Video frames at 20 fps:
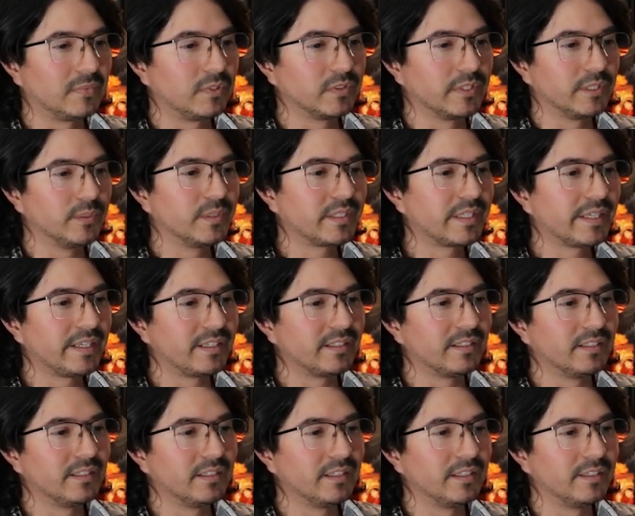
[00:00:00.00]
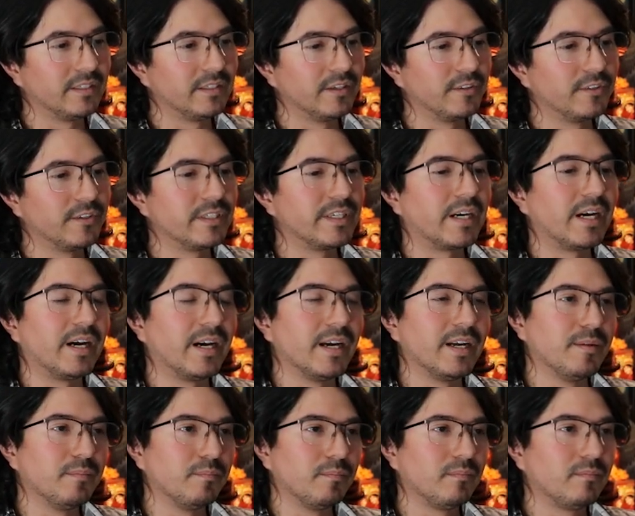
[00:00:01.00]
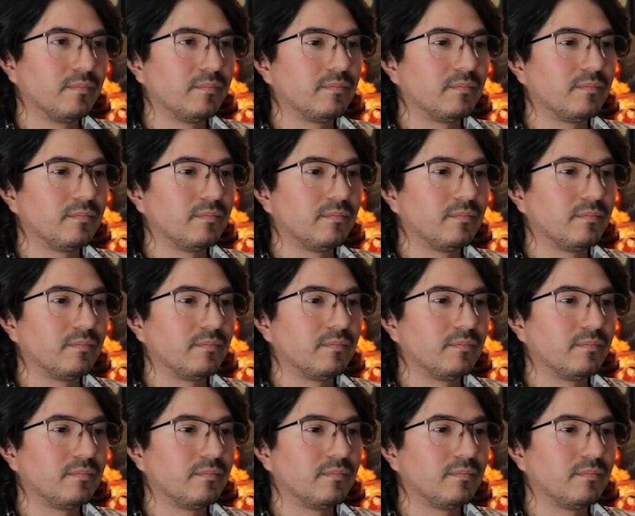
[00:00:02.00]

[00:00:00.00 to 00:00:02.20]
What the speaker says: deal with that another time.